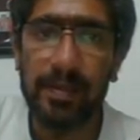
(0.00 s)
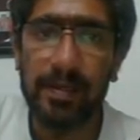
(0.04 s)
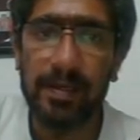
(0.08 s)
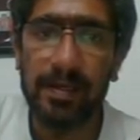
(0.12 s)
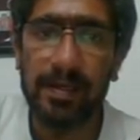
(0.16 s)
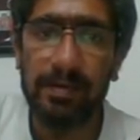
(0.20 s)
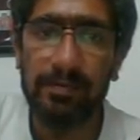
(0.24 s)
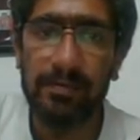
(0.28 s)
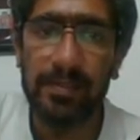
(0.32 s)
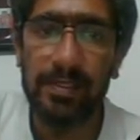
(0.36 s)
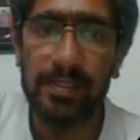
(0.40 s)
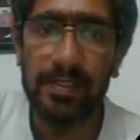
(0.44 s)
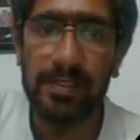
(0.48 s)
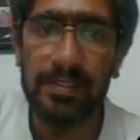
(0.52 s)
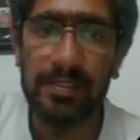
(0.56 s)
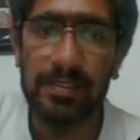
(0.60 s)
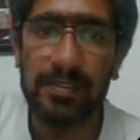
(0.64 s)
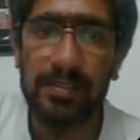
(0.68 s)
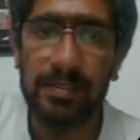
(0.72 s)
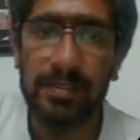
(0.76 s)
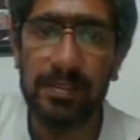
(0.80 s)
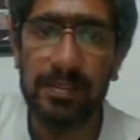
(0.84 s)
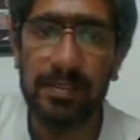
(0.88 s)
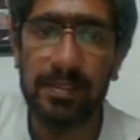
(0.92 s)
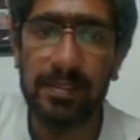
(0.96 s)
And with
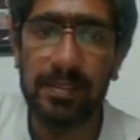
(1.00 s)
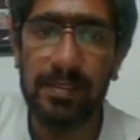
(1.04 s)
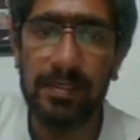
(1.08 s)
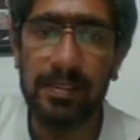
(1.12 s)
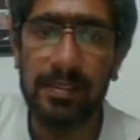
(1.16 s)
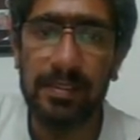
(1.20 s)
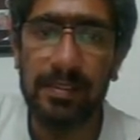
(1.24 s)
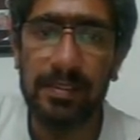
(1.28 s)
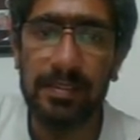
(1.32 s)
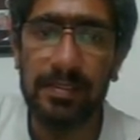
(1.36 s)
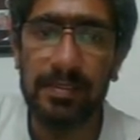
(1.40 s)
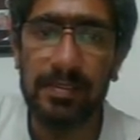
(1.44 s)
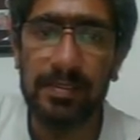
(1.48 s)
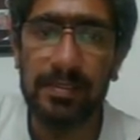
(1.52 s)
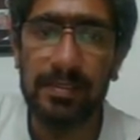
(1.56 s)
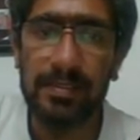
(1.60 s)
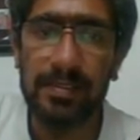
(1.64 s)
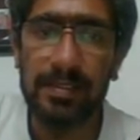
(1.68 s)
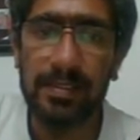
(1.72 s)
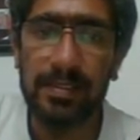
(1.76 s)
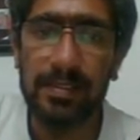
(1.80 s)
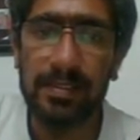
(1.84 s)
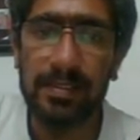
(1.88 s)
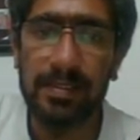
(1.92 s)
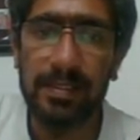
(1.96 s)
this 3, this is
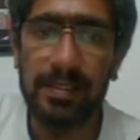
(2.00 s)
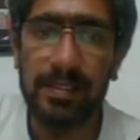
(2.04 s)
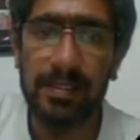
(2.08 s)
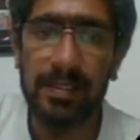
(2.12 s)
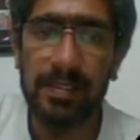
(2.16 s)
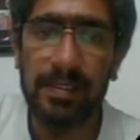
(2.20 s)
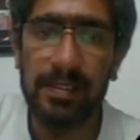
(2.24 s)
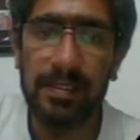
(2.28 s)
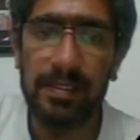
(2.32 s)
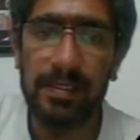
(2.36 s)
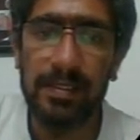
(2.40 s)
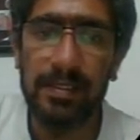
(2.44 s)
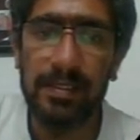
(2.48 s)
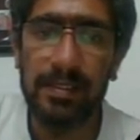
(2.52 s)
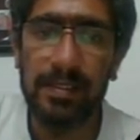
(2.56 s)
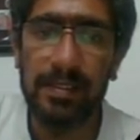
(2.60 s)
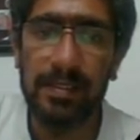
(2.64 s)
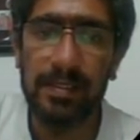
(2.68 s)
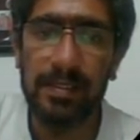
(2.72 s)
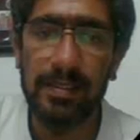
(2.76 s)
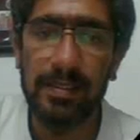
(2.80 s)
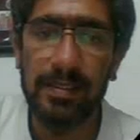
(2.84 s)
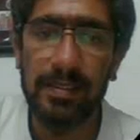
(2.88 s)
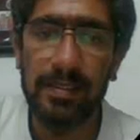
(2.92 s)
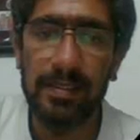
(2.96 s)
a 3,
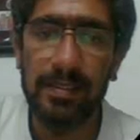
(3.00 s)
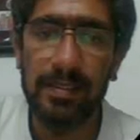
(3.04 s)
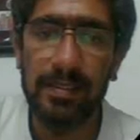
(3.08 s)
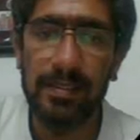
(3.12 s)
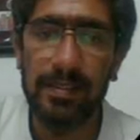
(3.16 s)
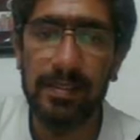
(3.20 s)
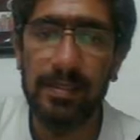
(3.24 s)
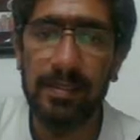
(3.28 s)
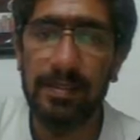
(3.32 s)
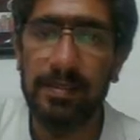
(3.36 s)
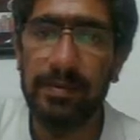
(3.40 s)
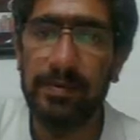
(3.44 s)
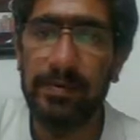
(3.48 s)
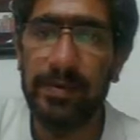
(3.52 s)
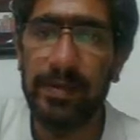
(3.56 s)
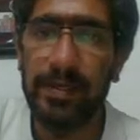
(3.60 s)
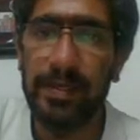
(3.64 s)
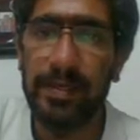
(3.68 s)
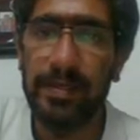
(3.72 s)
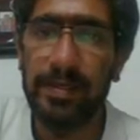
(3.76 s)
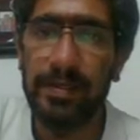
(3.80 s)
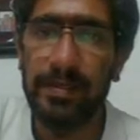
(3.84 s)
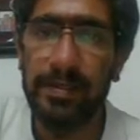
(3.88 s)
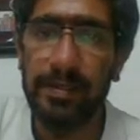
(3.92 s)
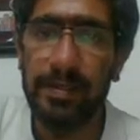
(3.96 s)
3,
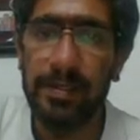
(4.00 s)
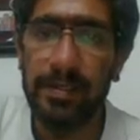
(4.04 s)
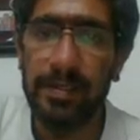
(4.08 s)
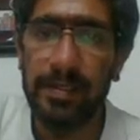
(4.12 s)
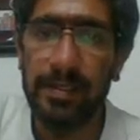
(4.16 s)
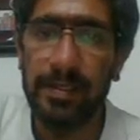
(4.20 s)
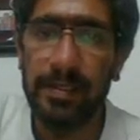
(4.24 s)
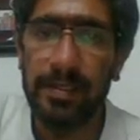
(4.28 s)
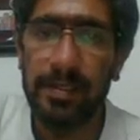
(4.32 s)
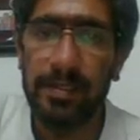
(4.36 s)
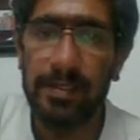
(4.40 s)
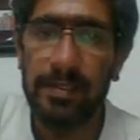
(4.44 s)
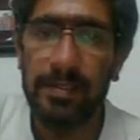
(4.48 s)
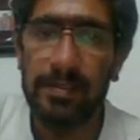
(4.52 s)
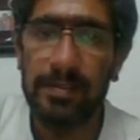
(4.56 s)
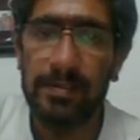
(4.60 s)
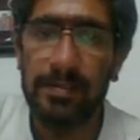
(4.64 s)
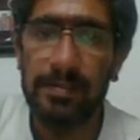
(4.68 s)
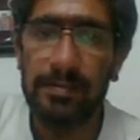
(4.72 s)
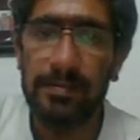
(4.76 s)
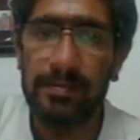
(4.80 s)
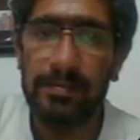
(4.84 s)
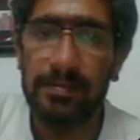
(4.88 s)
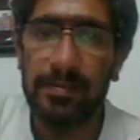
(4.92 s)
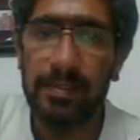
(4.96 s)
3.
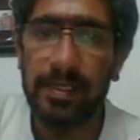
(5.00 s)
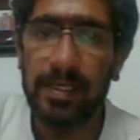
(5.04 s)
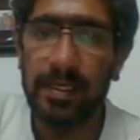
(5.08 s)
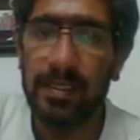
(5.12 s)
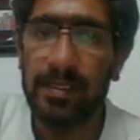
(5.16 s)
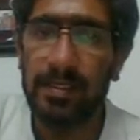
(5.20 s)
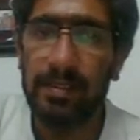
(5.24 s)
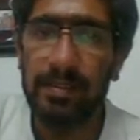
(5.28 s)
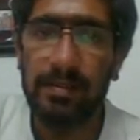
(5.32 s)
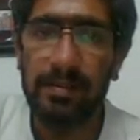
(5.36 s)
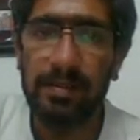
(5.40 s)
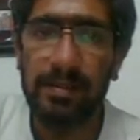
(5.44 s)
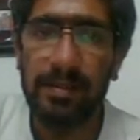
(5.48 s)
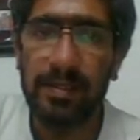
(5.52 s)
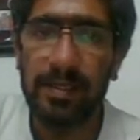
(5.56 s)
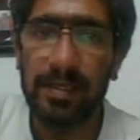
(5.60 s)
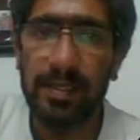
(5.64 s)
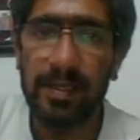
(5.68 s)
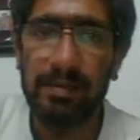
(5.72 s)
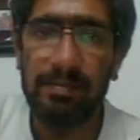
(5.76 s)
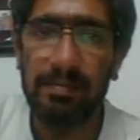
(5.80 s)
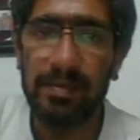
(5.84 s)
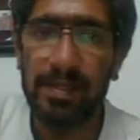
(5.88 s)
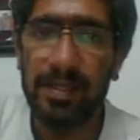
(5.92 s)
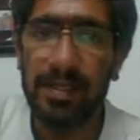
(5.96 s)
And 3
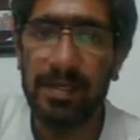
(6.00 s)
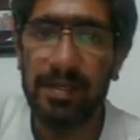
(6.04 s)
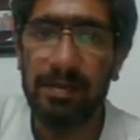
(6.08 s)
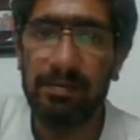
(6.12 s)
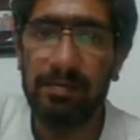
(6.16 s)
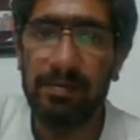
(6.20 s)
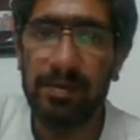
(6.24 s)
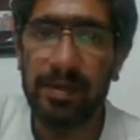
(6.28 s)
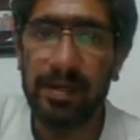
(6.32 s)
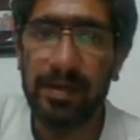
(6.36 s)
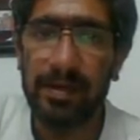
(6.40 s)
can be anywhere.